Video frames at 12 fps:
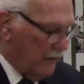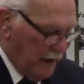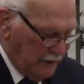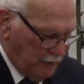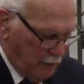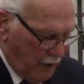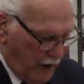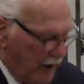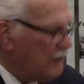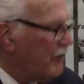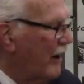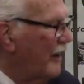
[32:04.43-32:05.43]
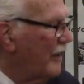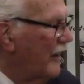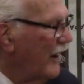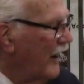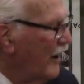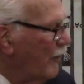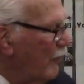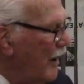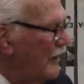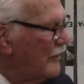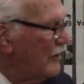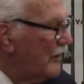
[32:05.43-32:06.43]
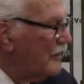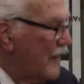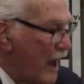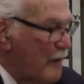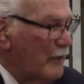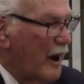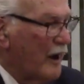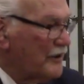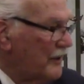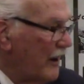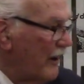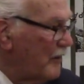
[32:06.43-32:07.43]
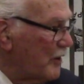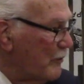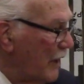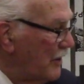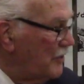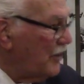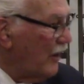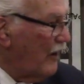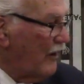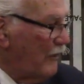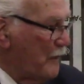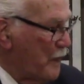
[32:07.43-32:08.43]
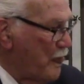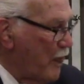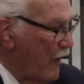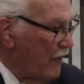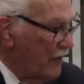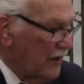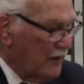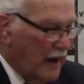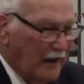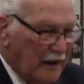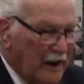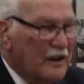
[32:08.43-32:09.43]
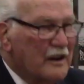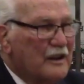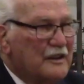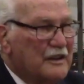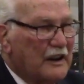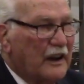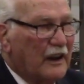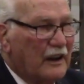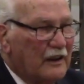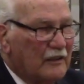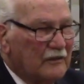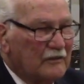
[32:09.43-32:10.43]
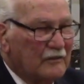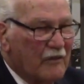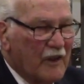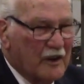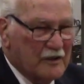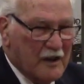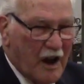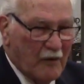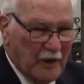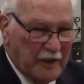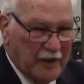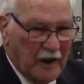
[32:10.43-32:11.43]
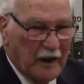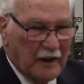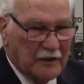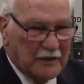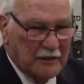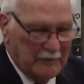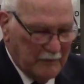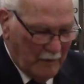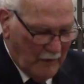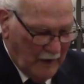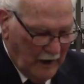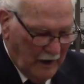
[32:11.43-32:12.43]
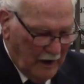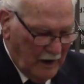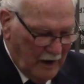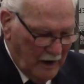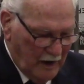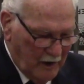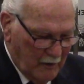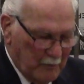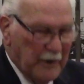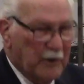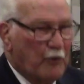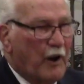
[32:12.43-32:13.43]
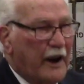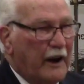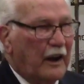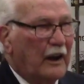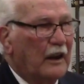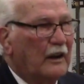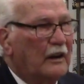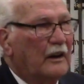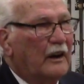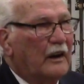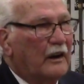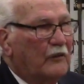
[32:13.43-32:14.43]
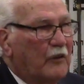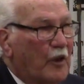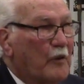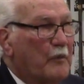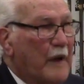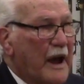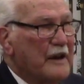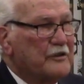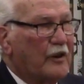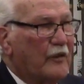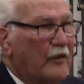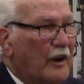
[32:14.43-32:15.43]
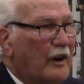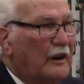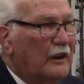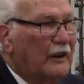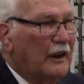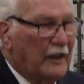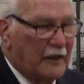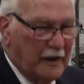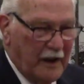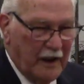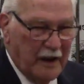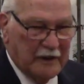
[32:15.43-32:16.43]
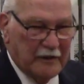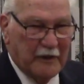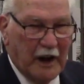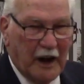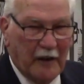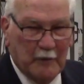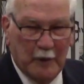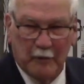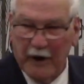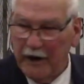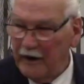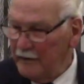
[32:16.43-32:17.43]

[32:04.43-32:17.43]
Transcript: That is the word I was trying to think. We need to examine ourselves to make sure that that hidden sin is not within us and uh, be ready for the Passover and the days of unleavened bread.